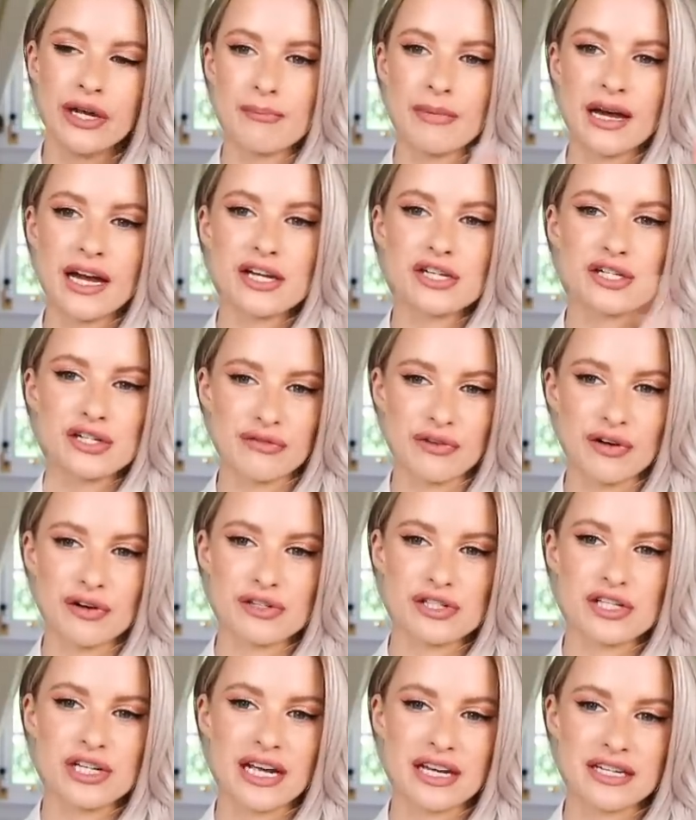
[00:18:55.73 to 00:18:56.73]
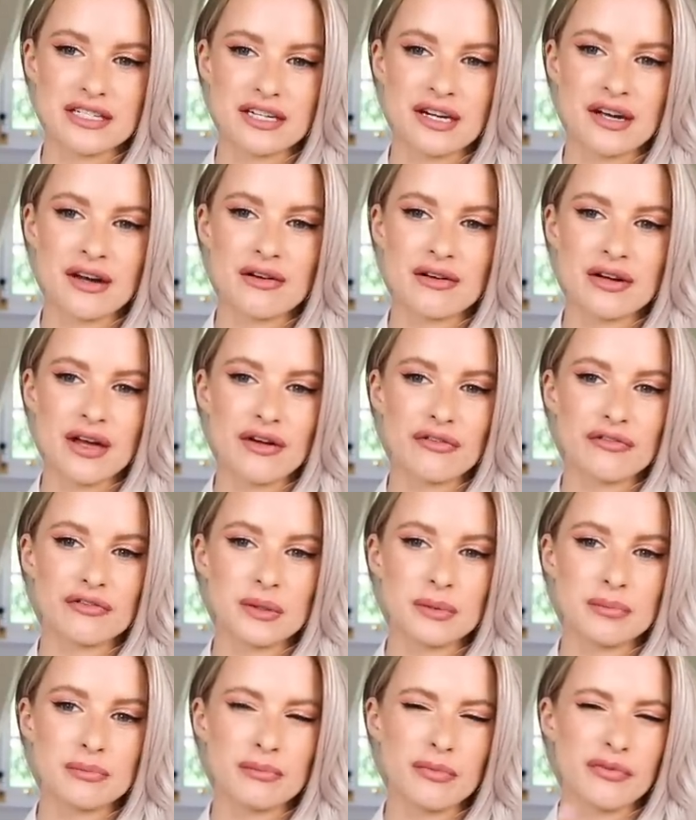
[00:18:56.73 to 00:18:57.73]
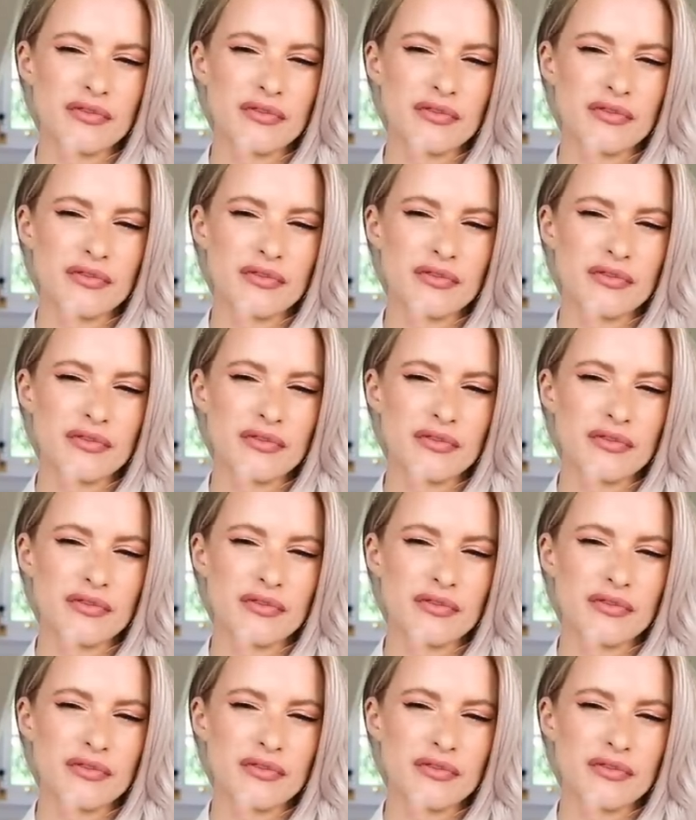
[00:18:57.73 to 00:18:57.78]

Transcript: My Givenchy Antigona from